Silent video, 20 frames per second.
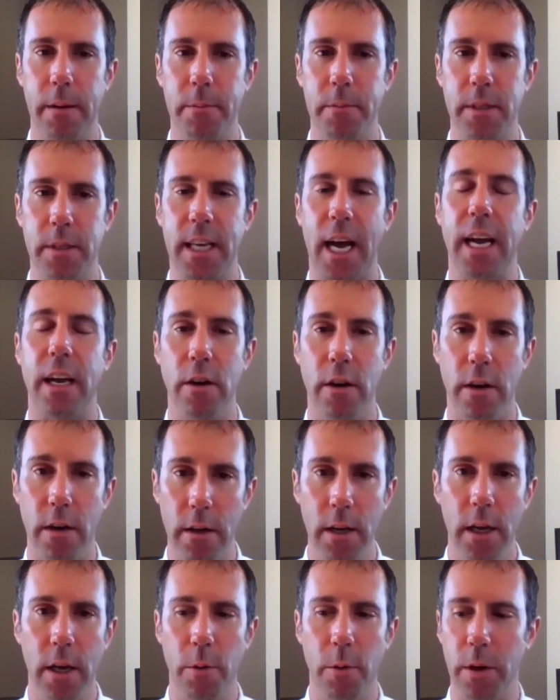cycle,
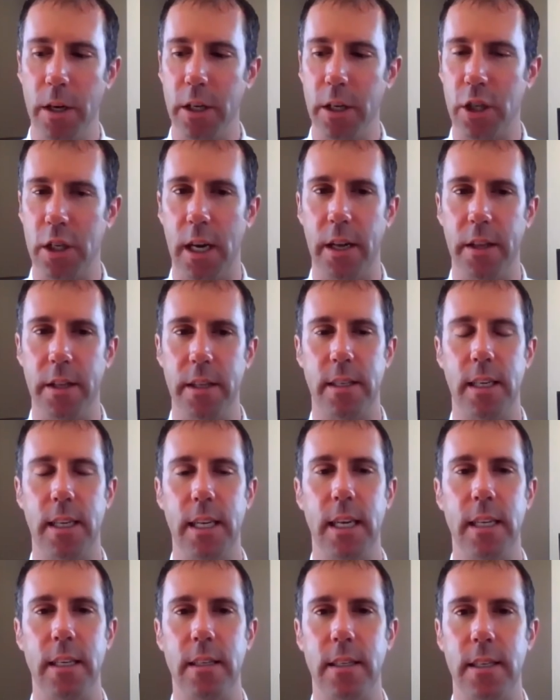which the
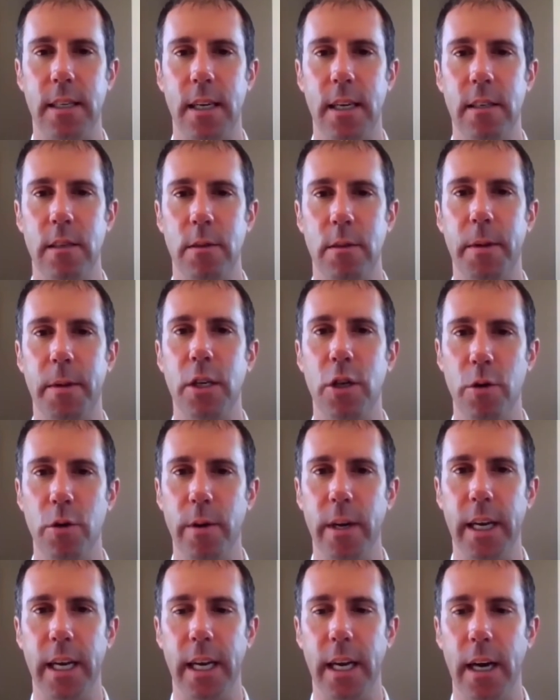city has been
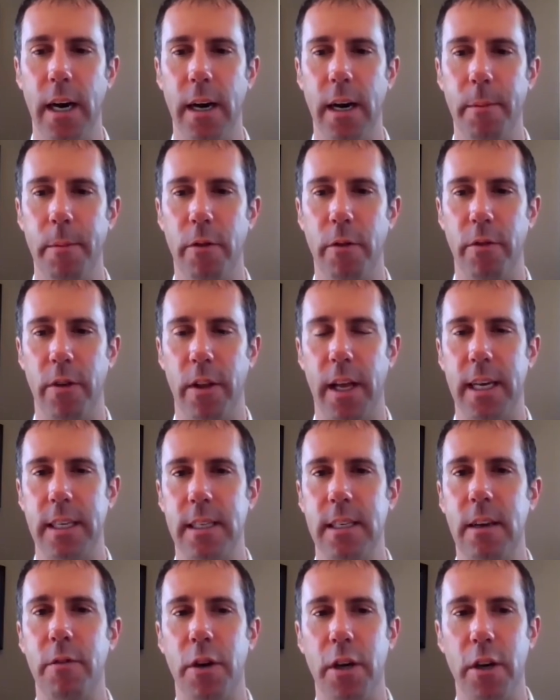doing over the last
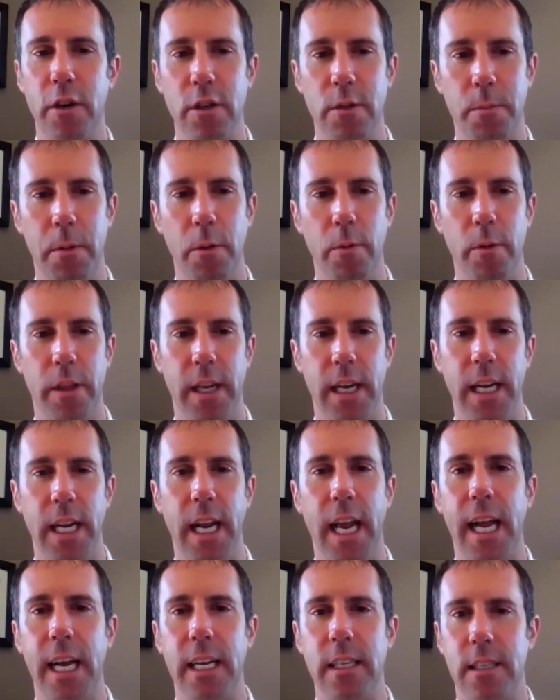several years, but with an
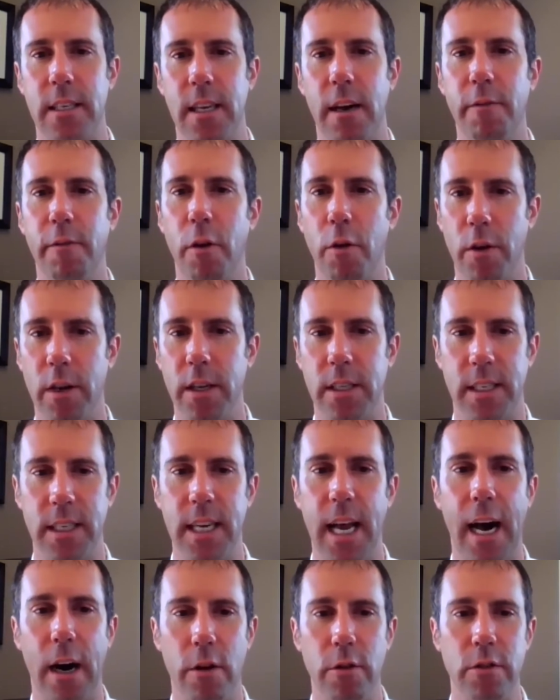enhanced focus
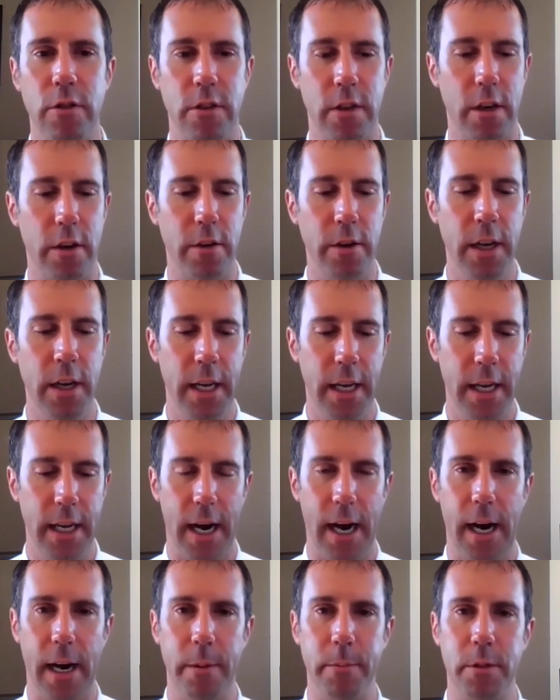now. So
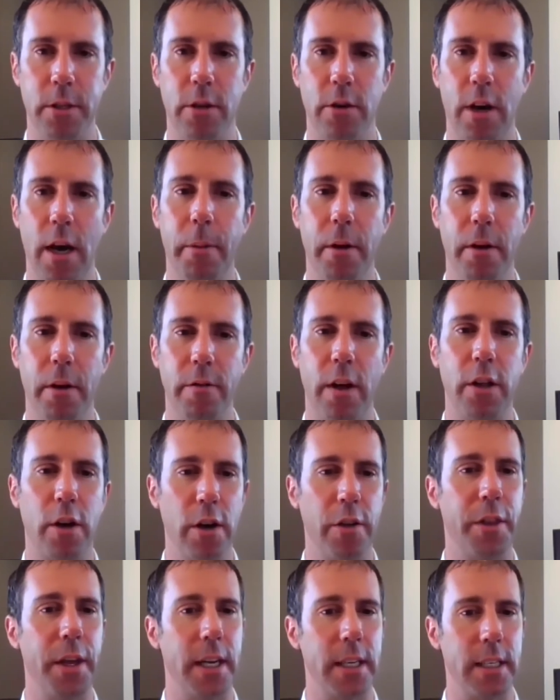a couple of other
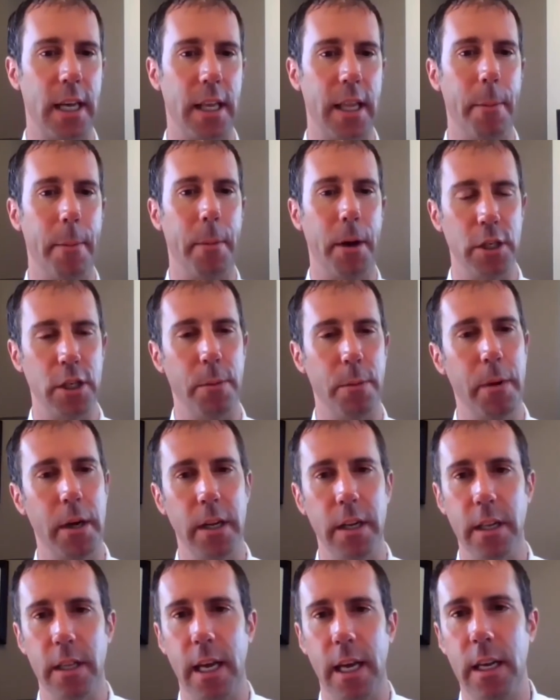good things on that budget,
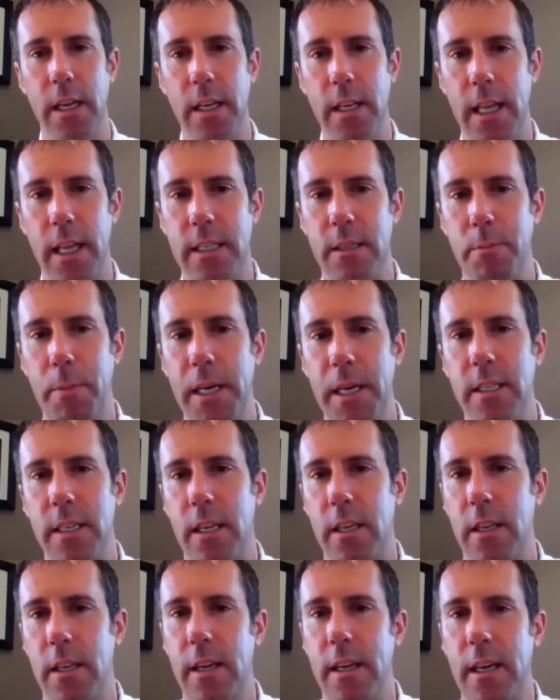but that's
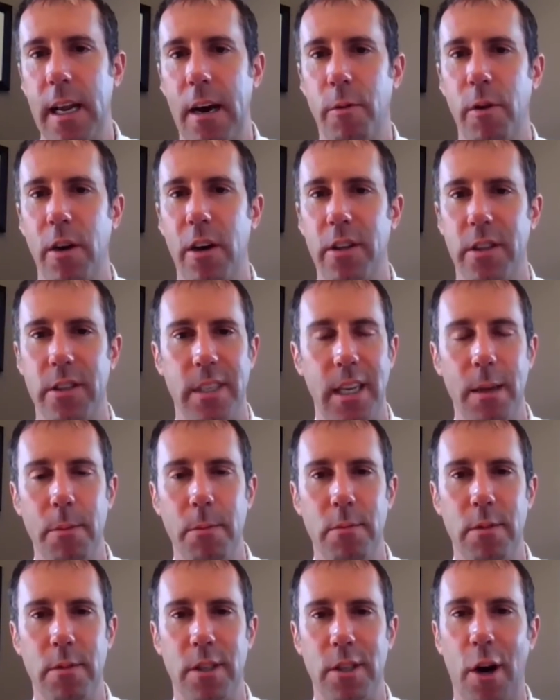basically, now we're all at the
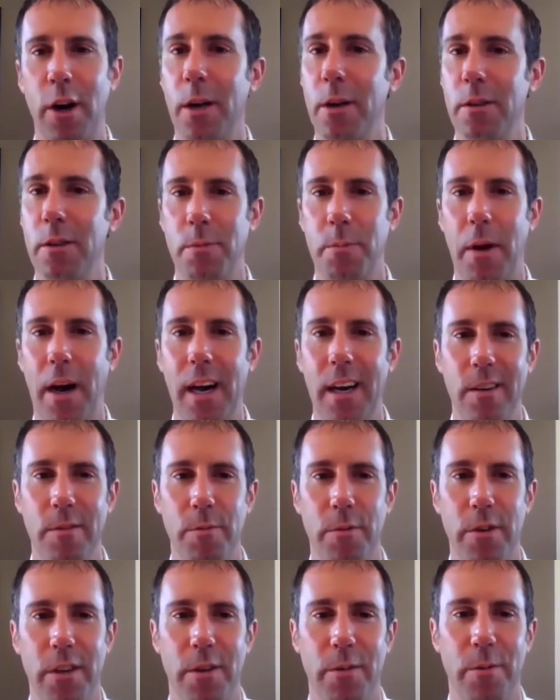same starting spot,
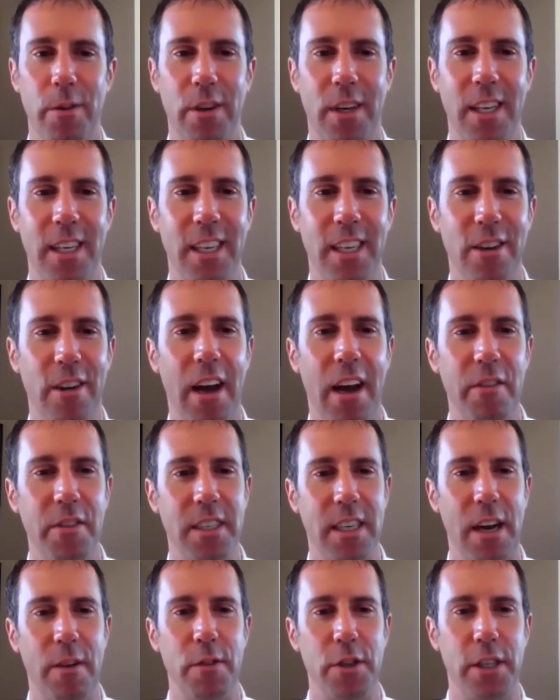and we'll continue to have
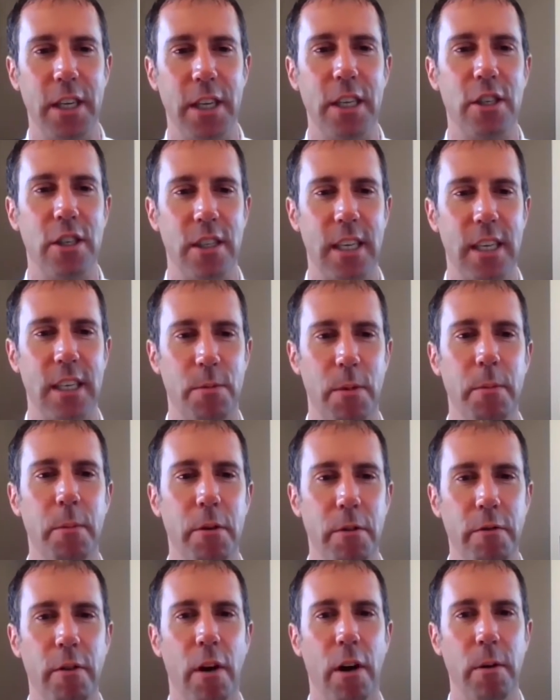these conversations as we
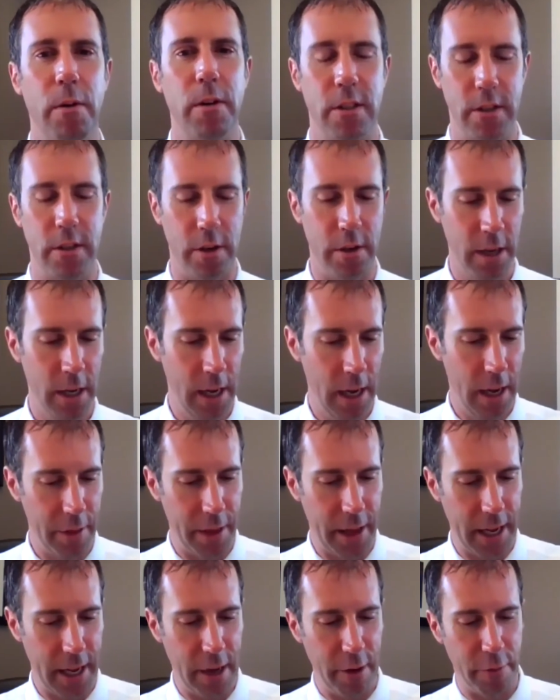move forward. So
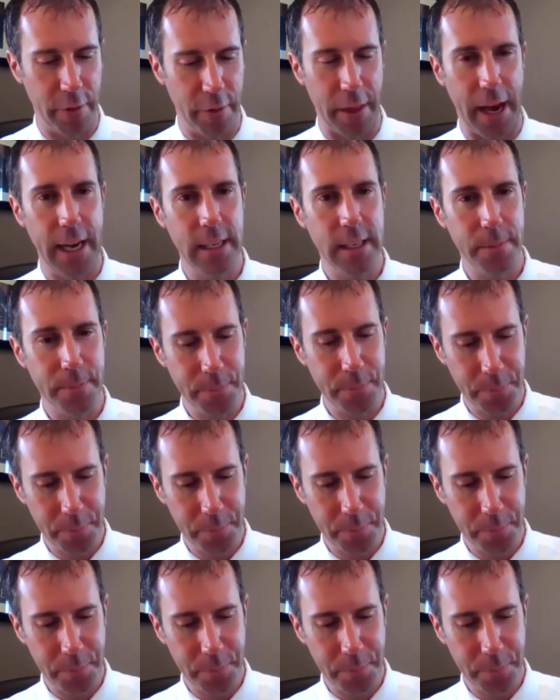thank you for that.